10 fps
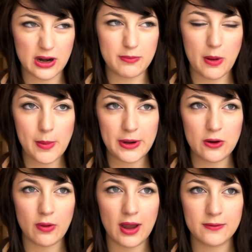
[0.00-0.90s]
probably
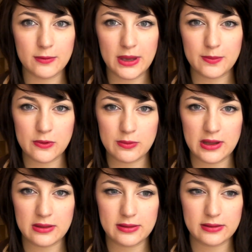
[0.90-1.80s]
alright for people
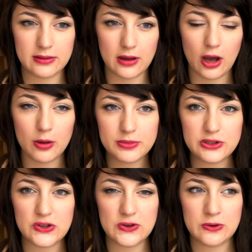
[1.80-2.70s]
with up
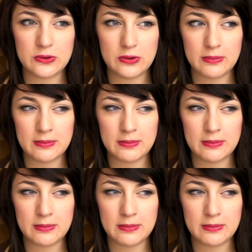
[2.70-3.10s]
to